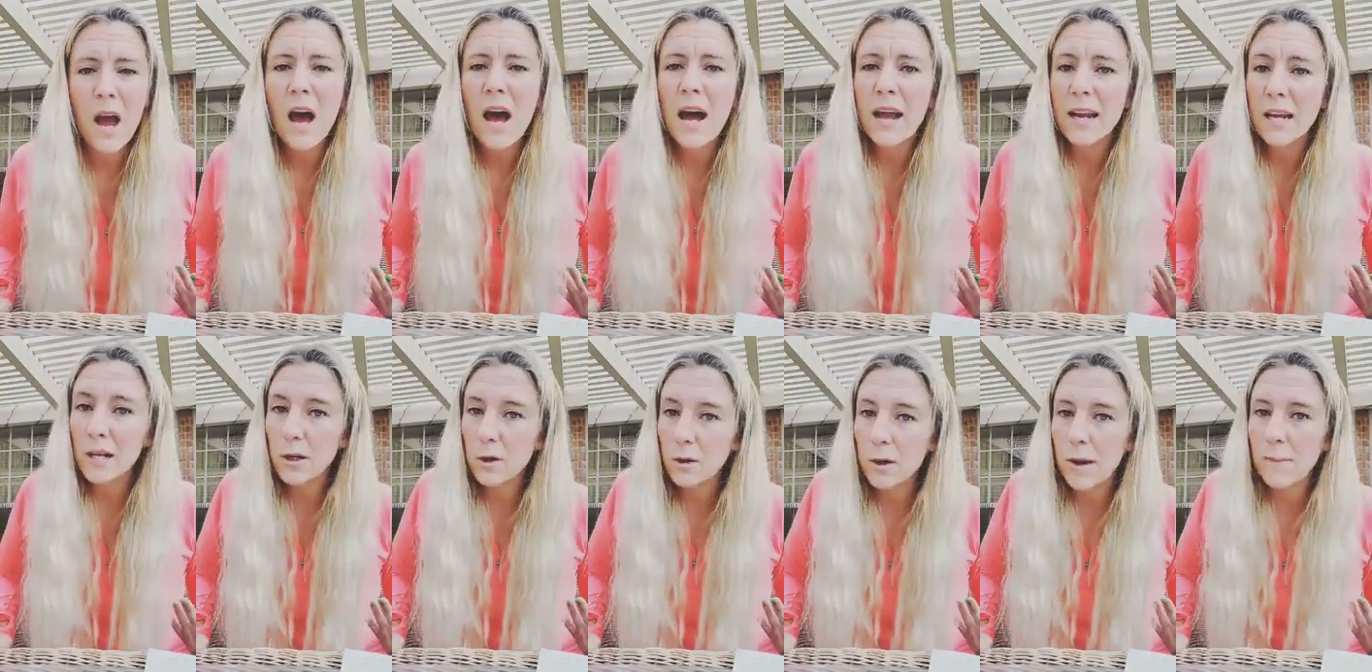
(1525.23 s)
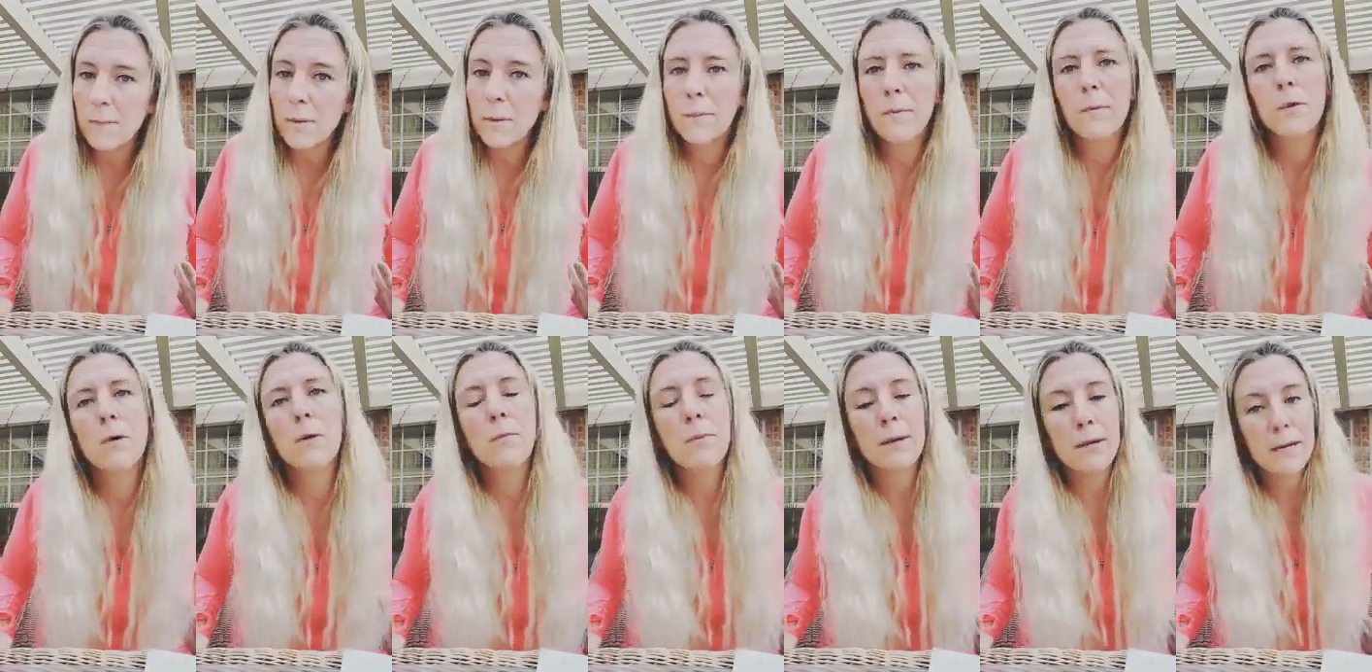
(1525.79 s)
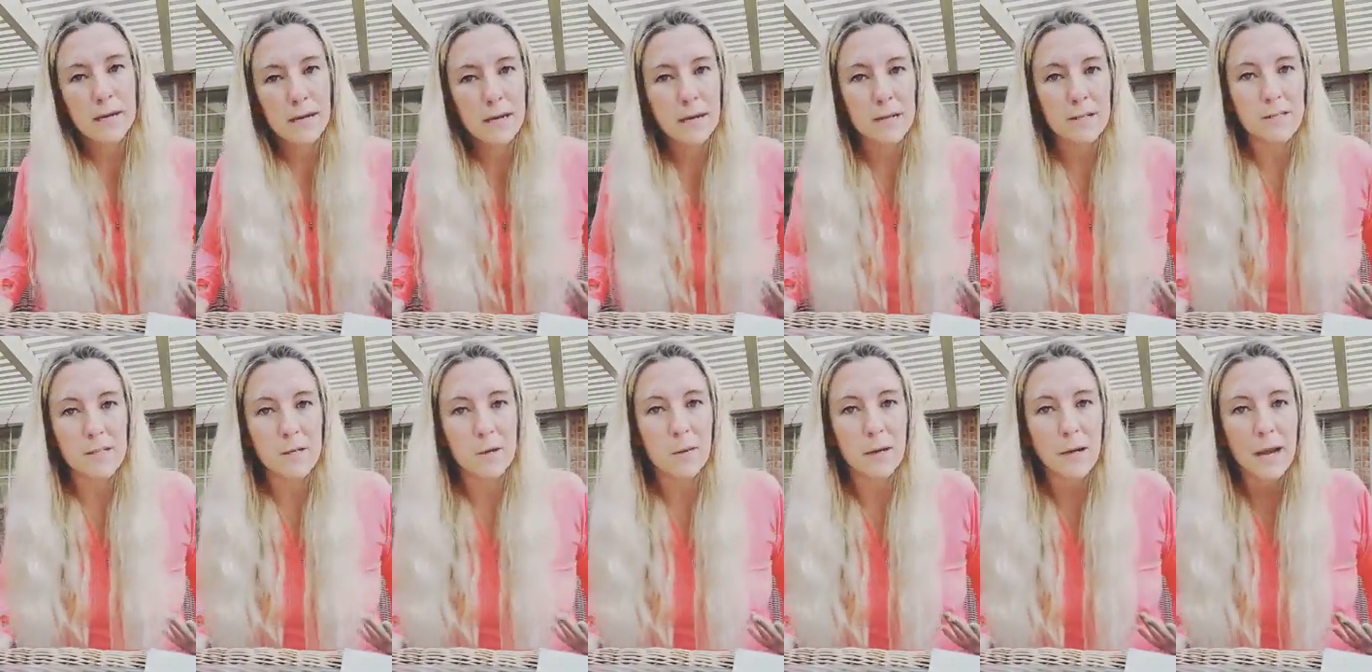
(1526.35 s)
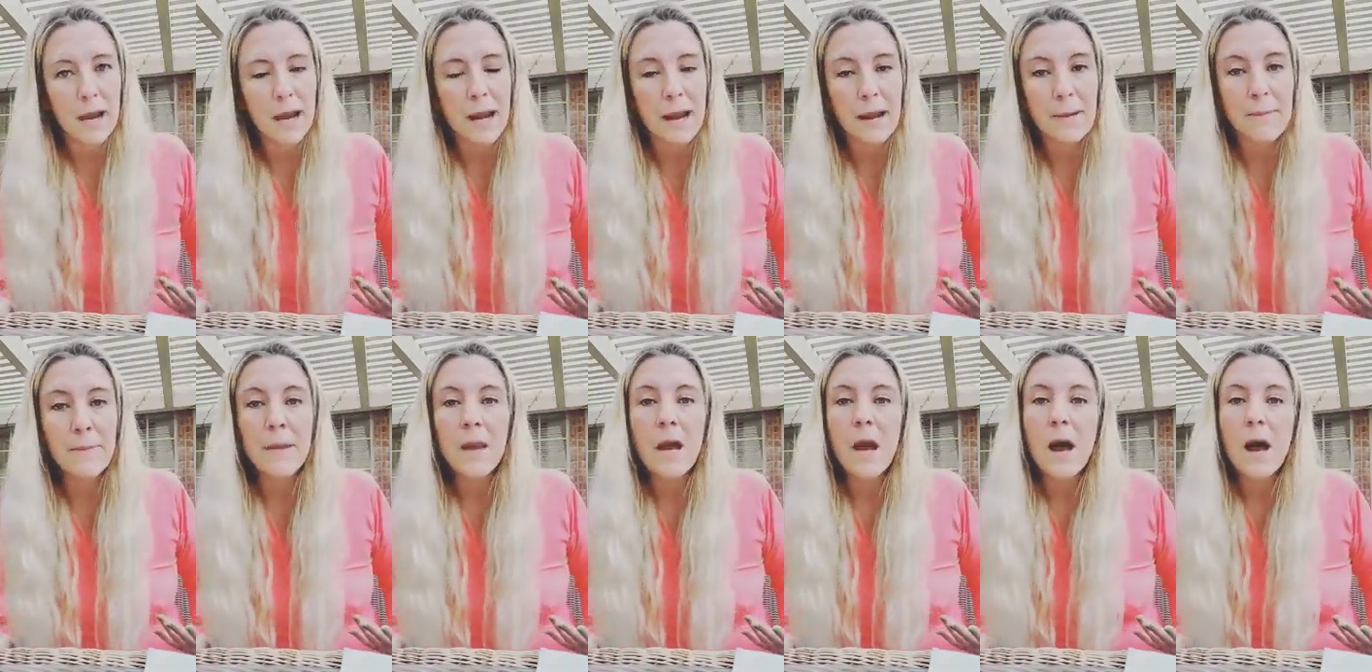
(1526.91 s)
I can grab your boob and it's okay.